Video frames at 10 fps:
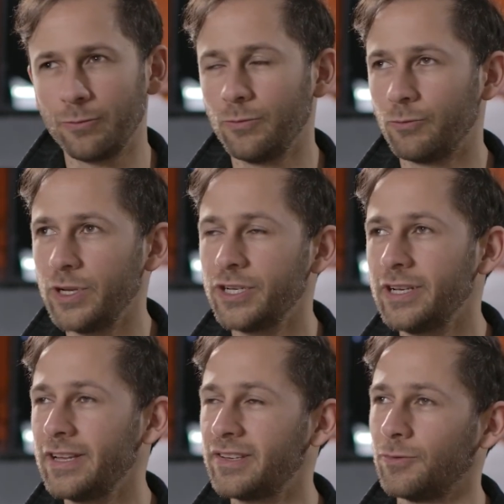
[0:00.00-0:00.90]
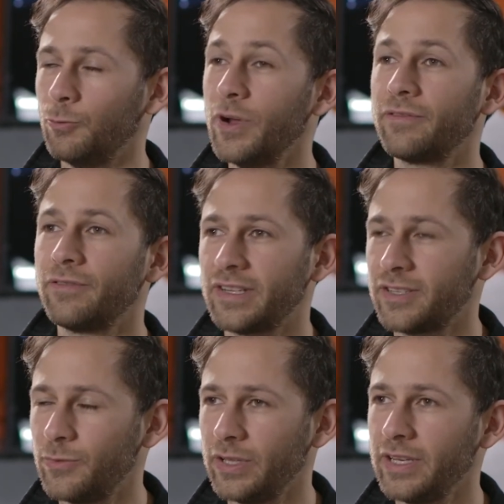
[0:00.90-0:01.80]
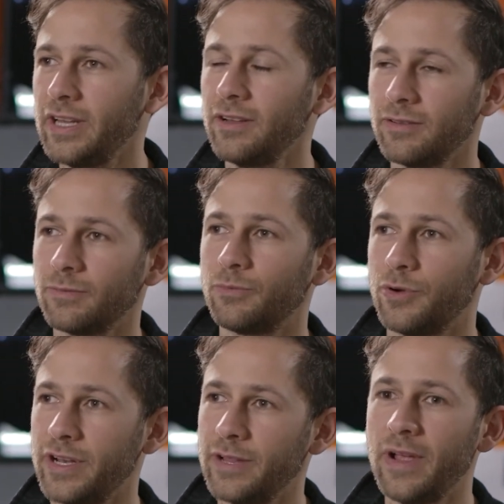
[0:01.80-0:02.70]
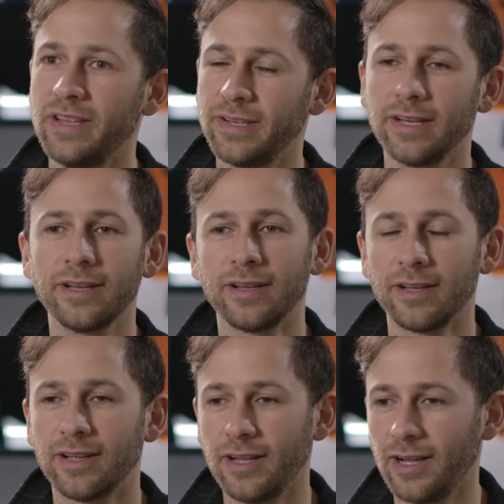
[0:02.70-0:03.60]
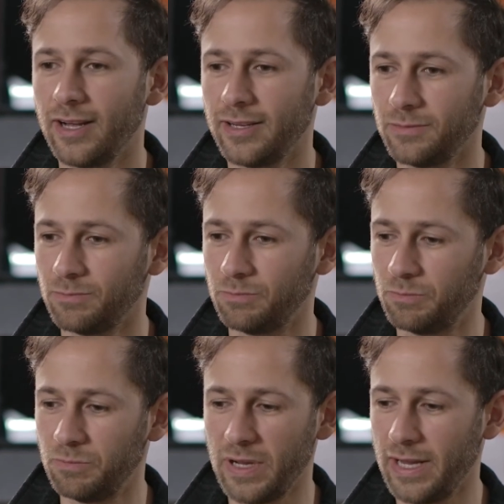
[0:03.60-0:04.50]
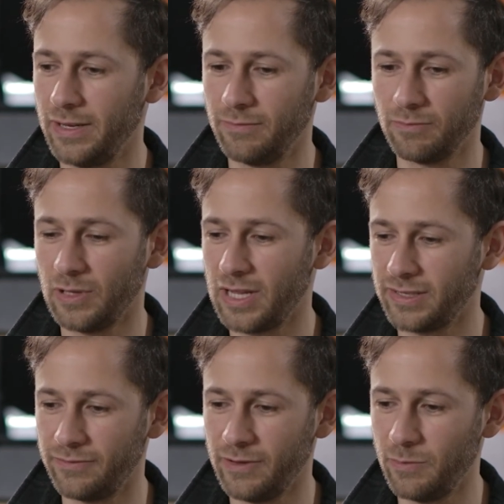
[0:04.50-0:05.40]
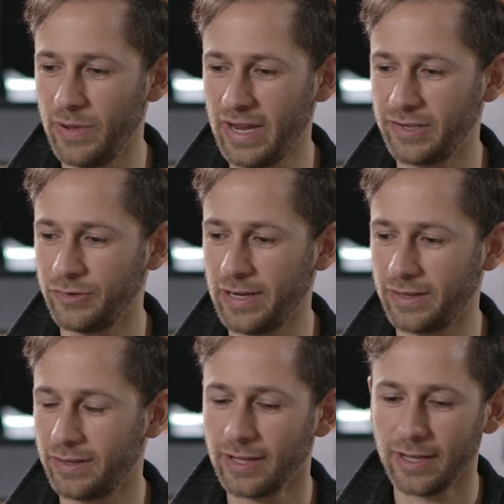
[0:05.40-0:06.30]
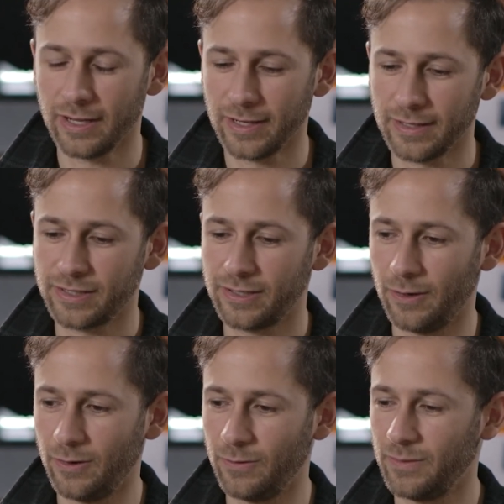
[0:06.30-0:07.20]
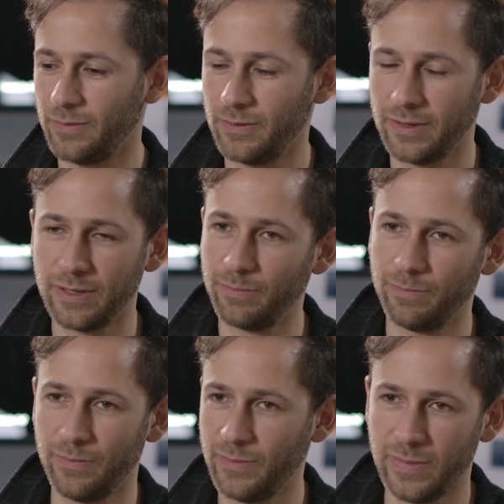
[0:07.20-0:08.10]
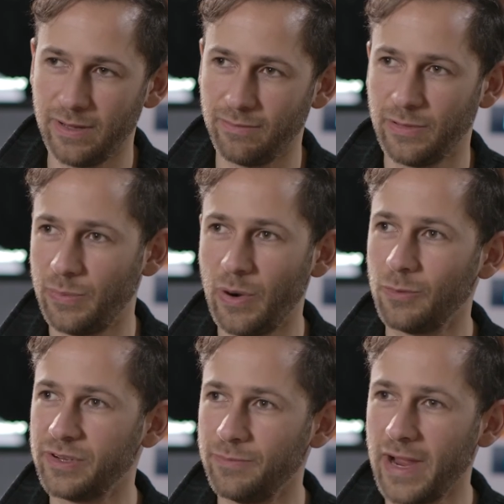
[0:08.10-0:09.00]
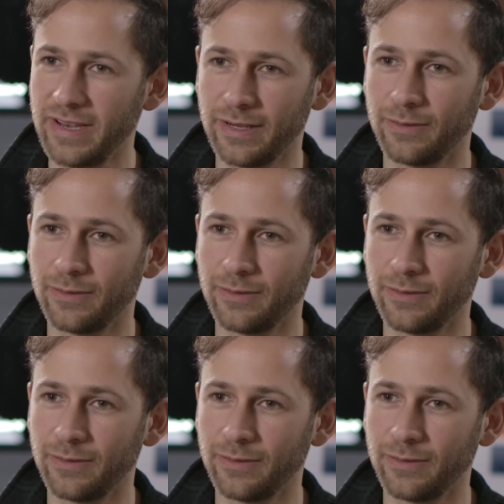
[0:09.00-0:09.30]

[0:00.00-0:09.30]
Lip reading: rigidness with flexibility, pretty amazing, and lots of impact strength. So the part was amazing.